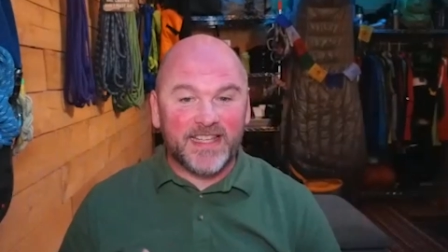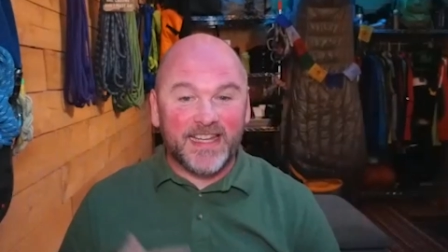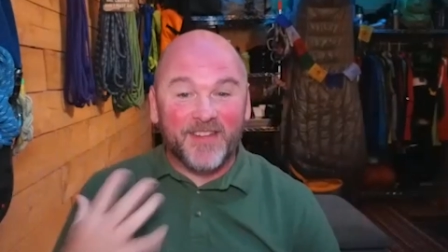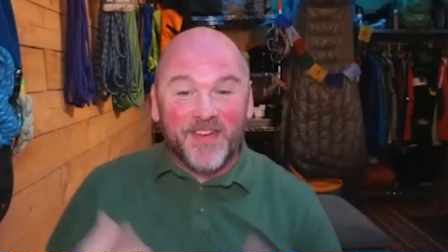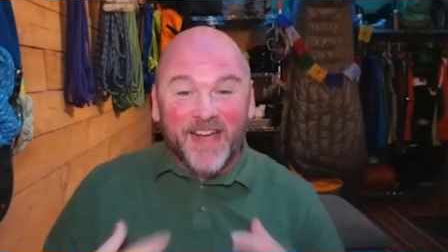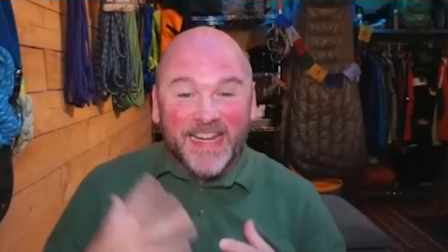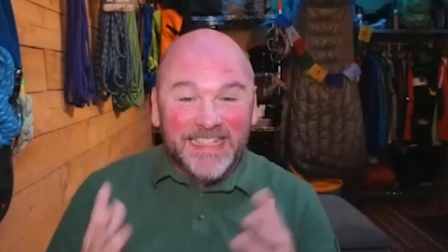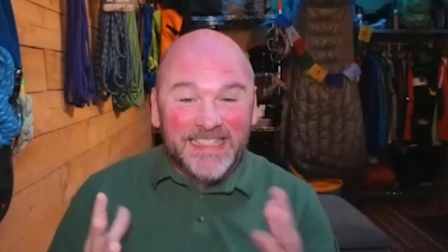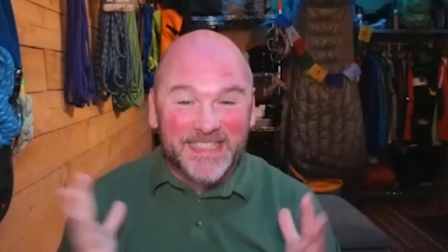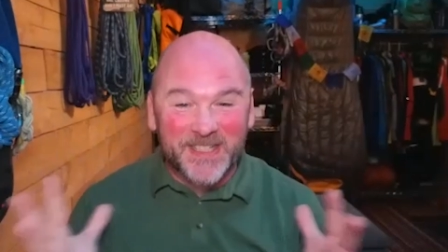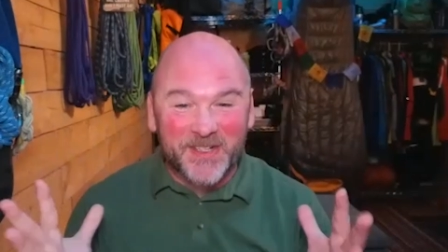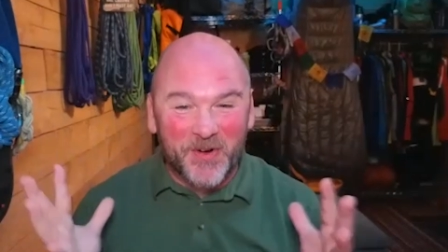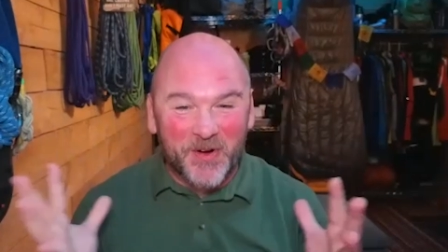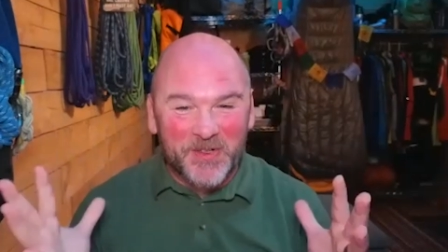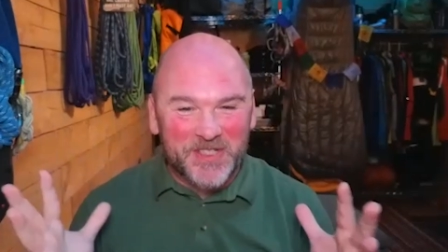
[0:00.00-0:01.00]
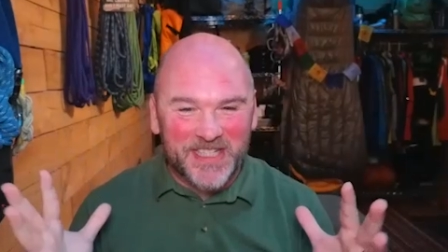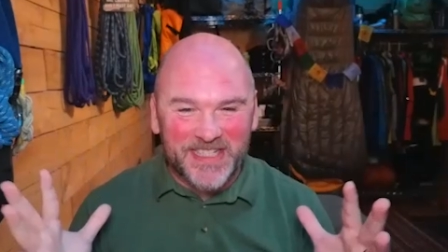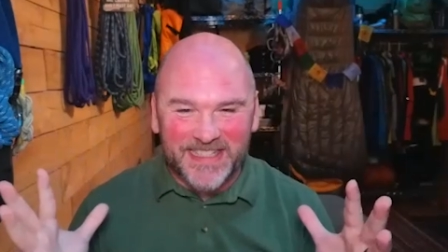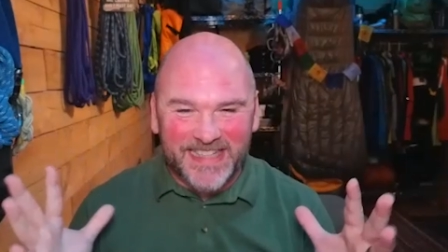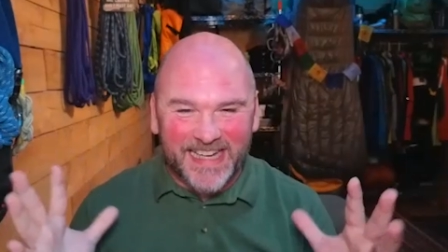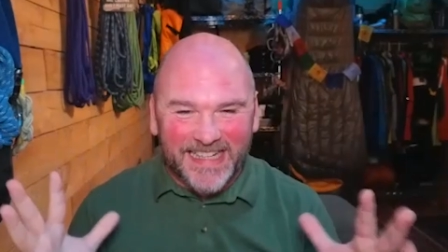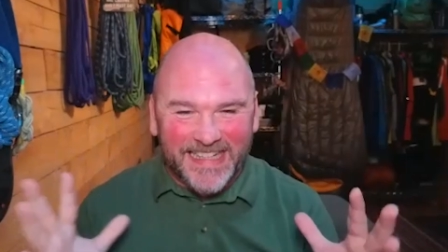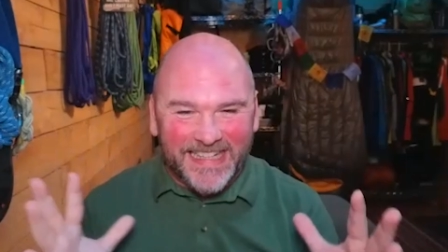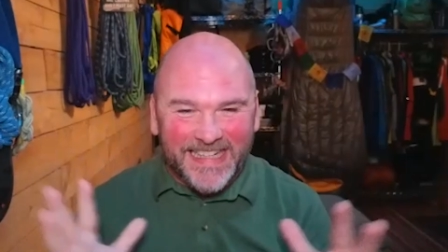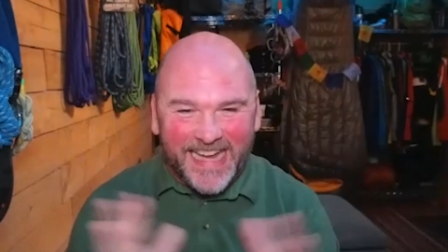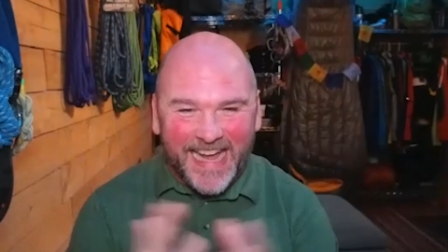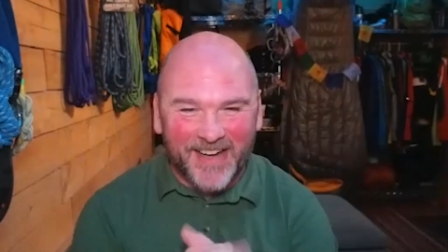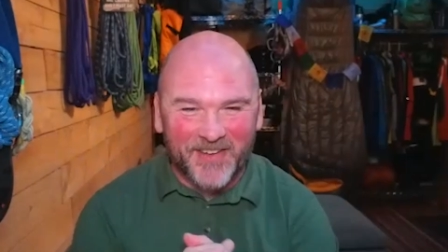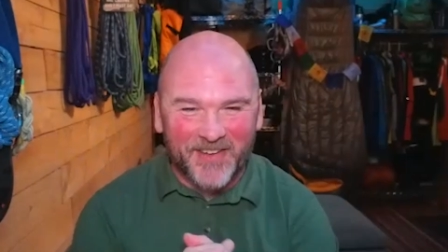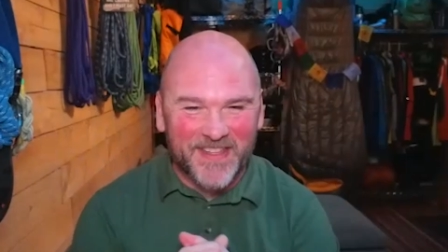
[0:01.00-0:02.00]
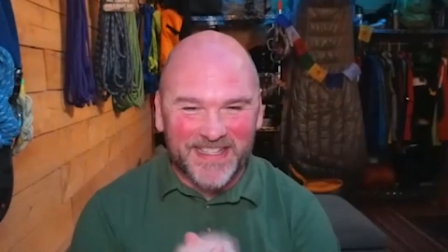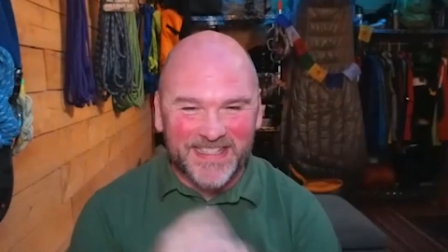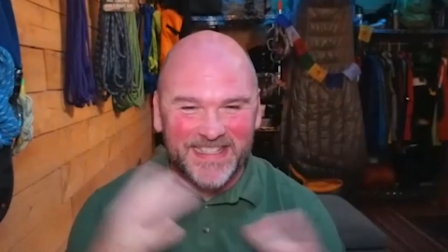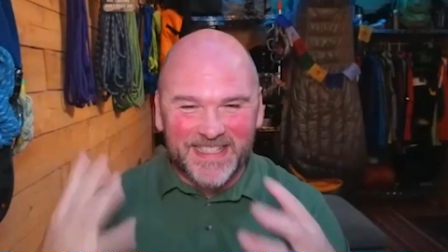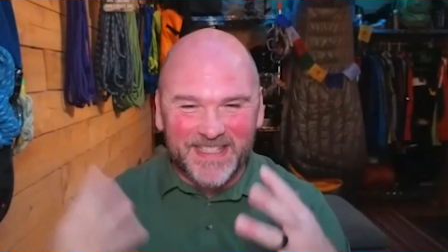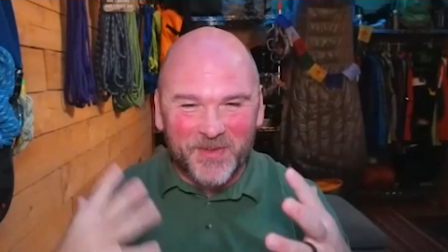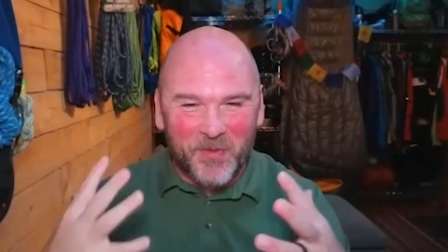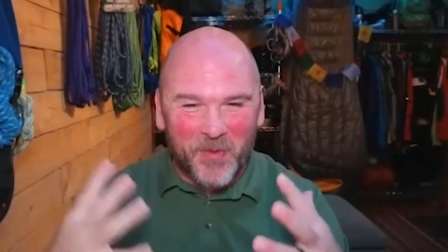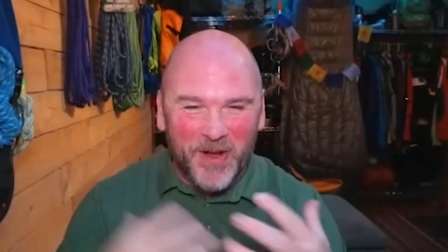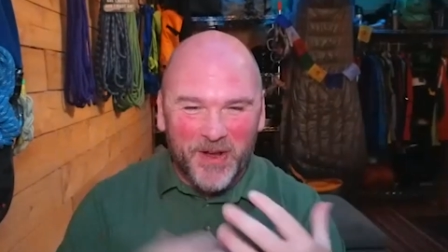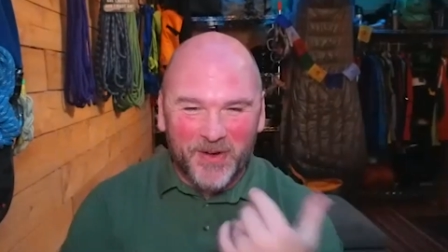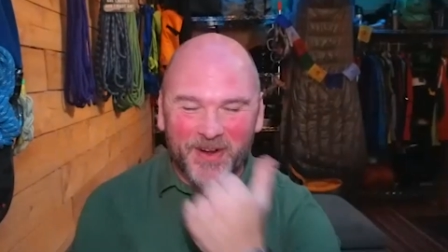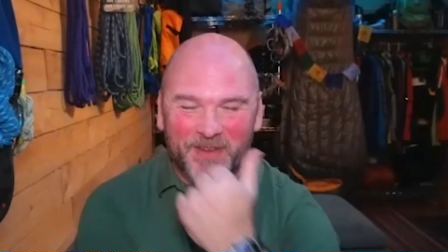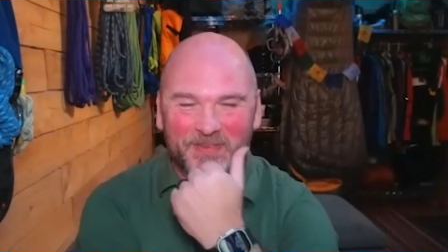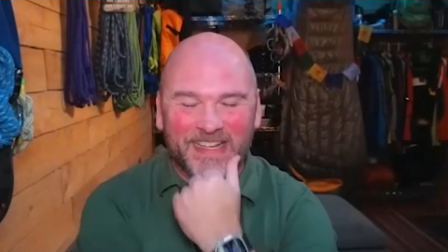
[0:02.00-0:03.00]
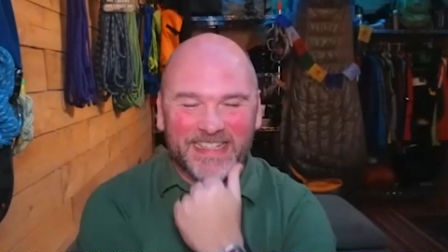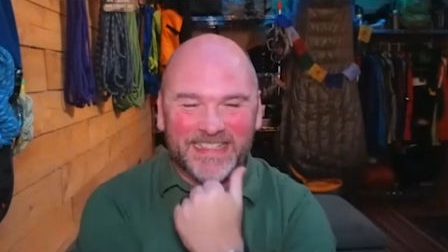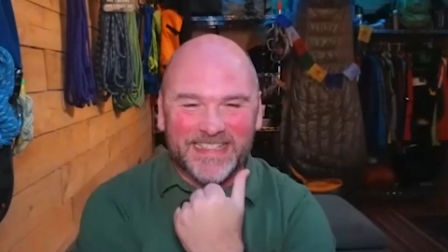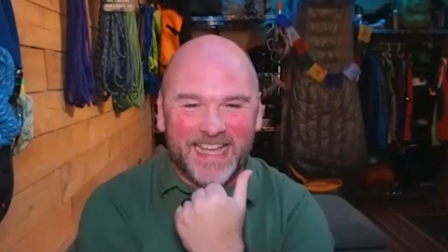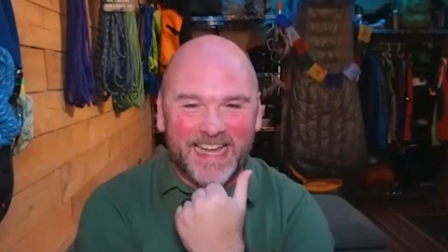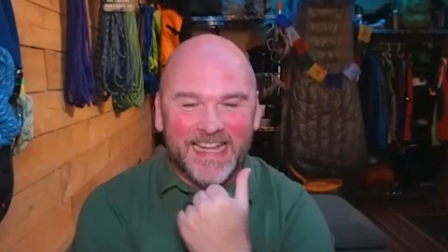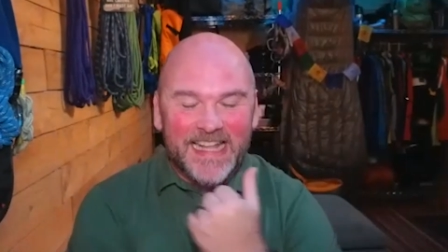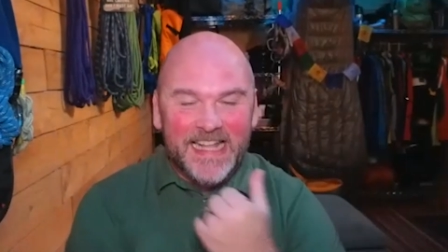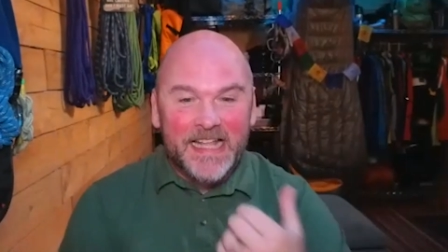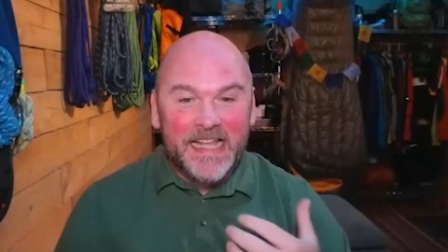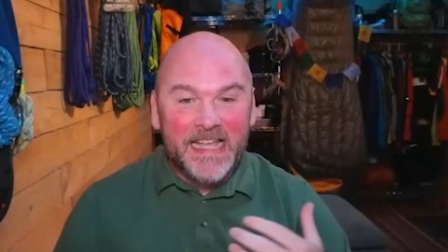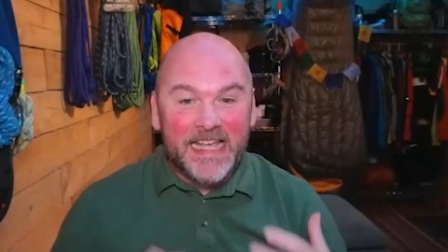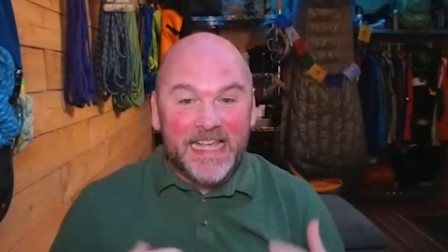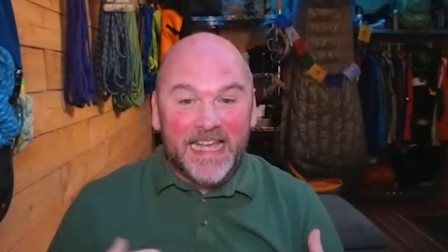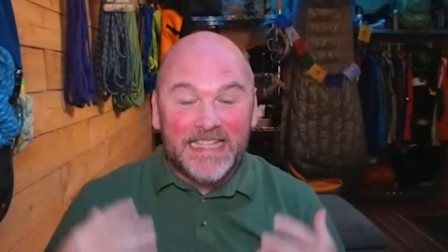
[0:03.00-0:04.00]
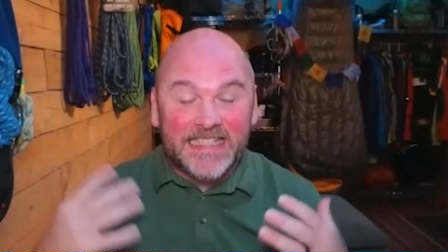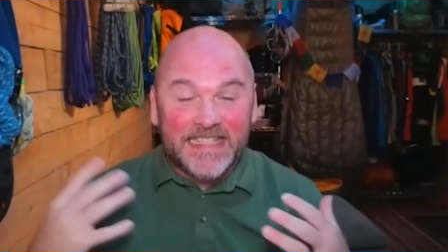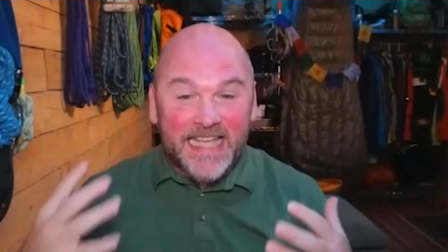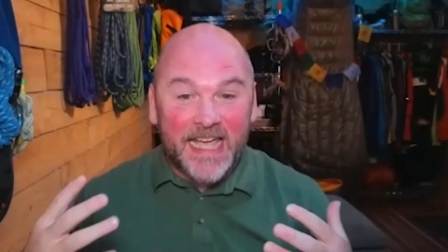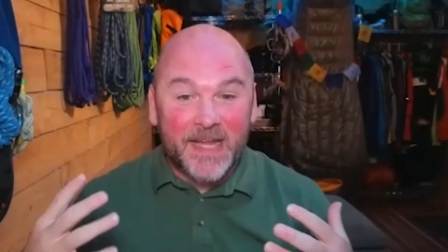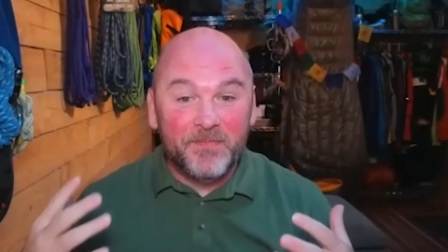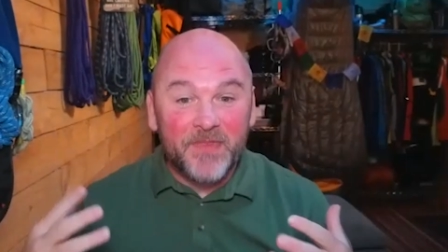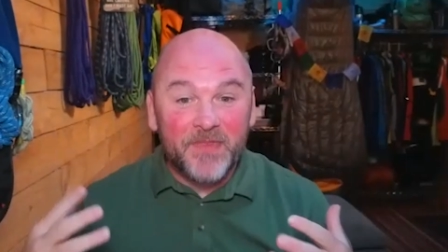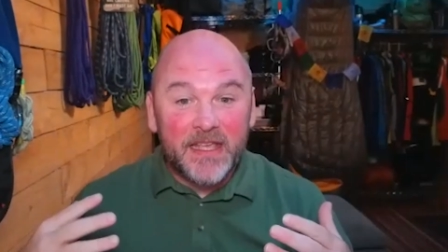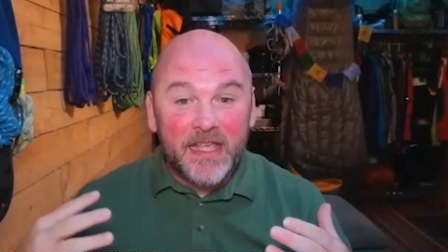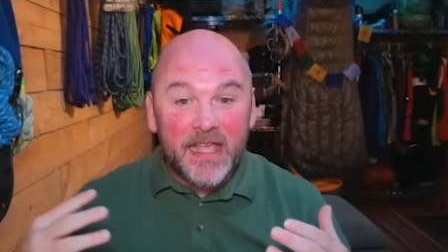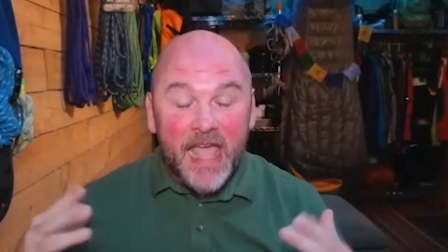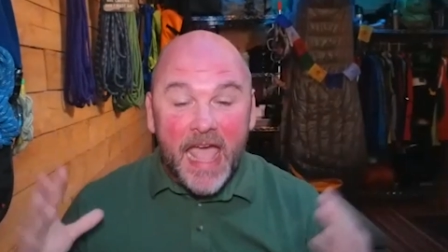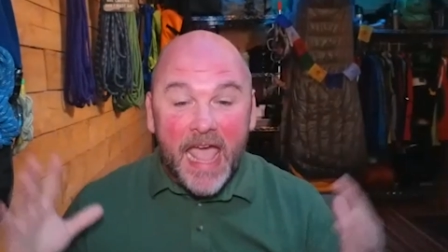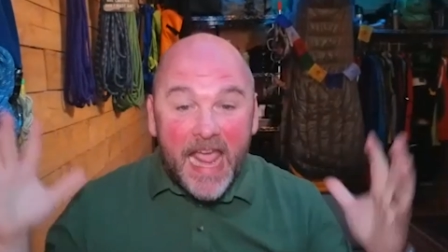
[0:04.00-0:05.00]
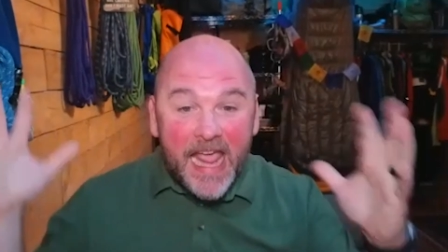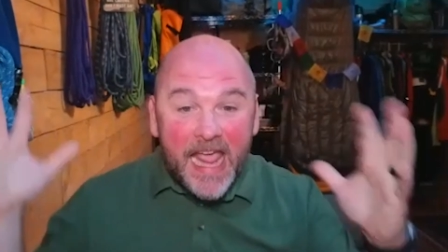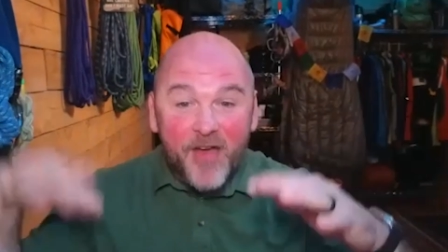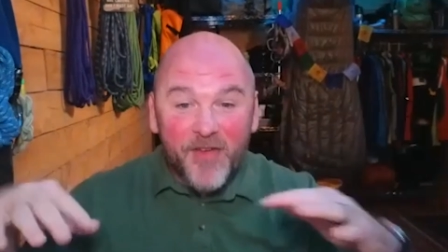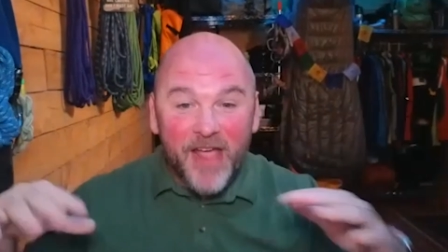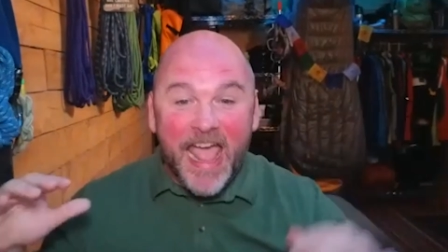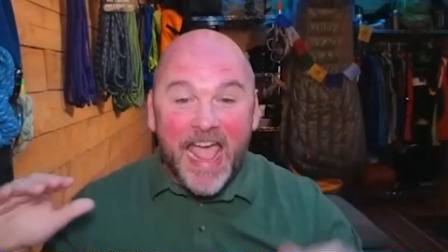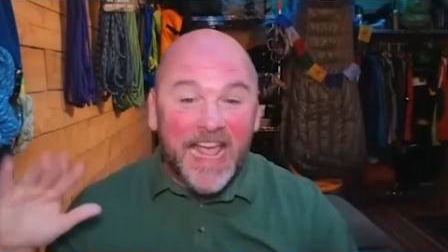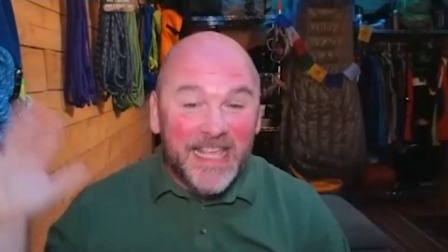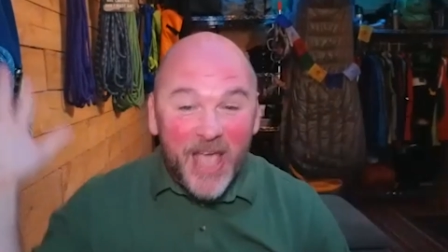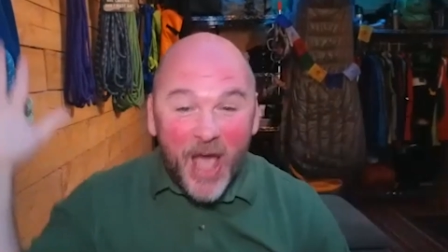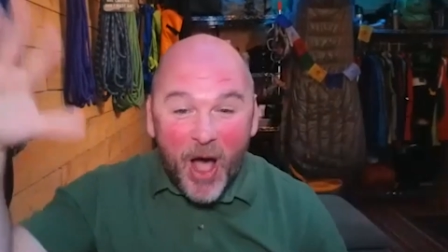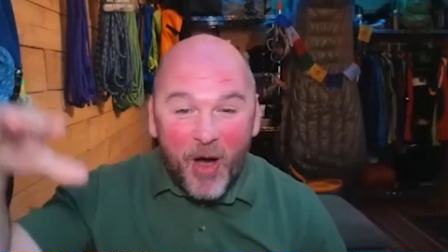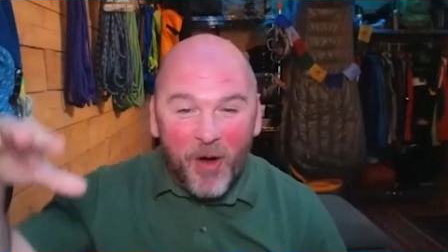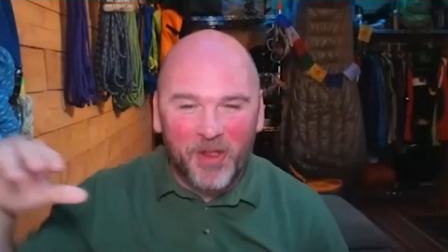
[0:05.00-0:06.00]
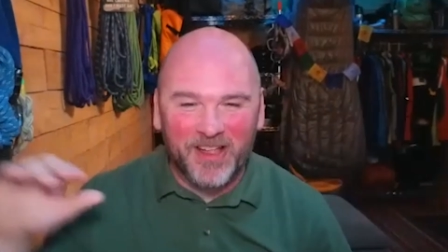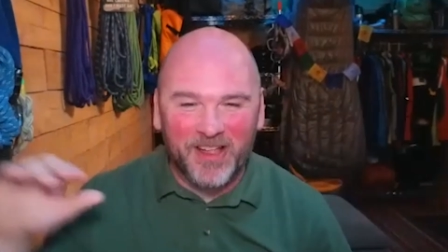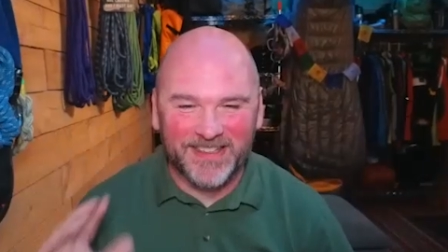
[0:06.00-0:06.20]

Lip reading: And if I can just quote Jesus, I geek out over this. This is the wonder in me. It's like, he said, hey y'all.